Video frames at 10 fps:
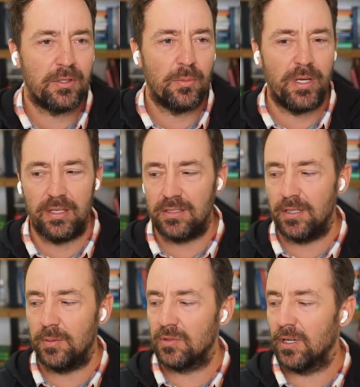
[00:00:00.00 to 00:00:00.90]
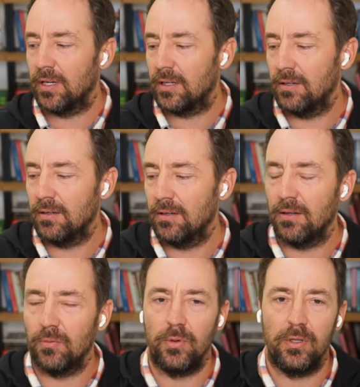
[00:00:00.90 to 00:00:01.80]
to me seems like
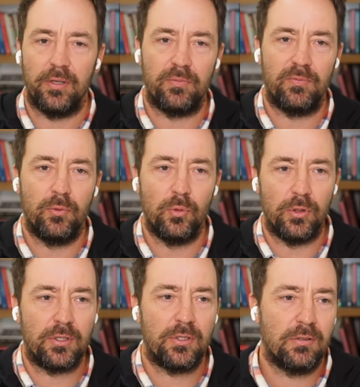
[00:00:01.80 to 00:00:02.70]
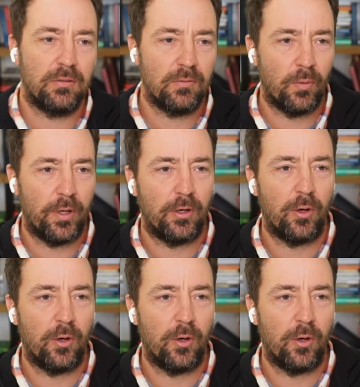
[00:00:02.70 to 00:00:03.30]
a really foolish way to go